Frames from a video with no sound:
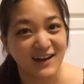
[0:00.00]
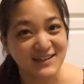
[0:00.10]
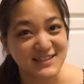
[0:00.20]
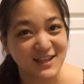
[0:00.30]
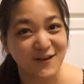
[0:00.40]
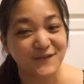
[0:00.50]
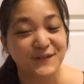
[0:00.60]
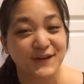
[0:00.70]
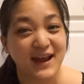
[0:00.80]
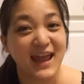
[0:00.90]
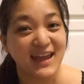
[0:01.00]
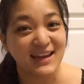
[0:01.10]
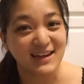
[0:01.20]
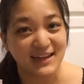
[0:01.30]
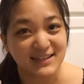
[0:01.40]
on sale for
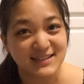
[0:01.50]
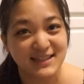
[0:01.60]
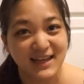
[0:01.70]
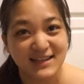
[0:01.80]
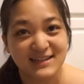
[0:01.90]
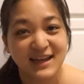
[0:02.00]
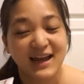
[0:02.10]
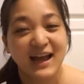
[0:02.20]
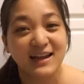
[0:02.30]
89 cents.